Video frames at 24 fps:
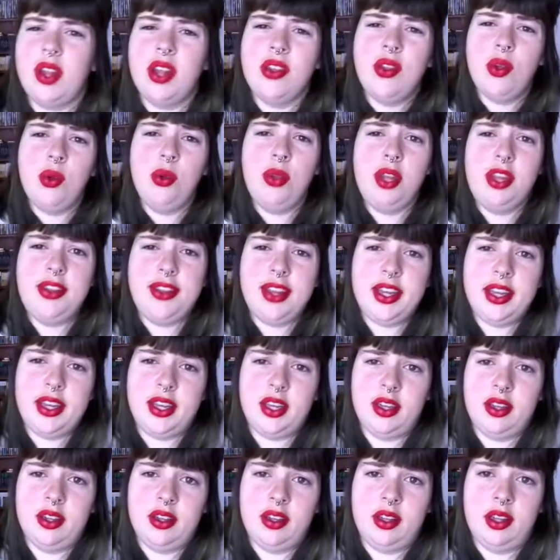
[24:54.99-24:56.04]
the only
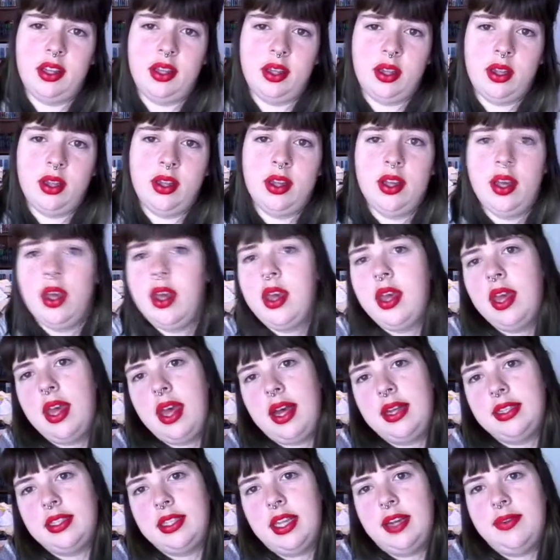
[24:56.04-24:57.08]
thing
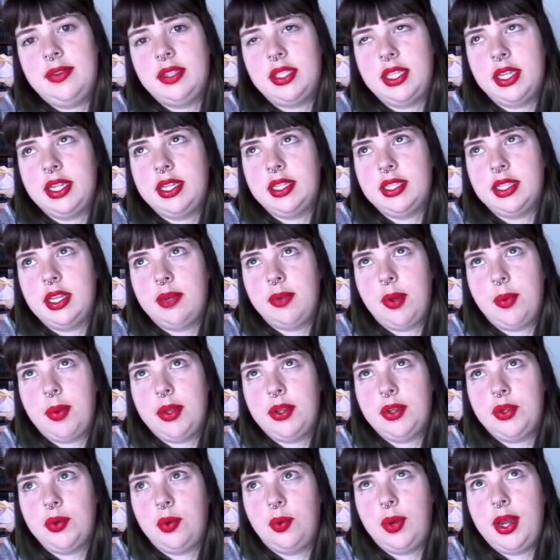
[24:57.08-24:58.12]
else that I would say is that we
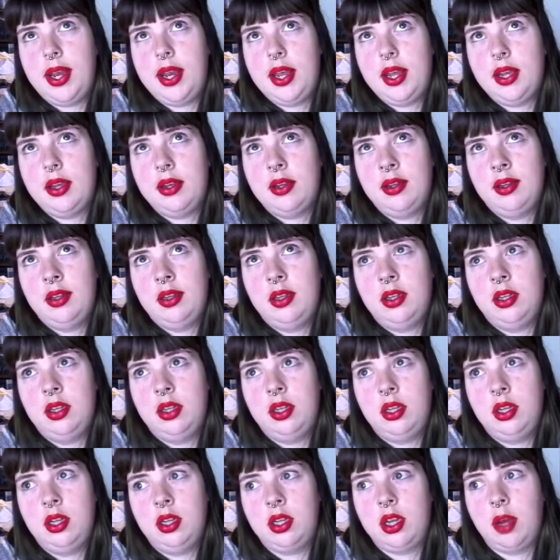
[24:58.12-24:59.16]
went to a wedding a
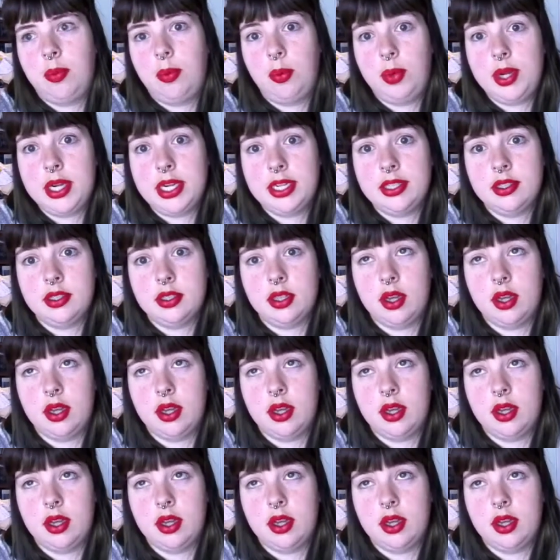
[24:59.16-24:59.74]
couple weekends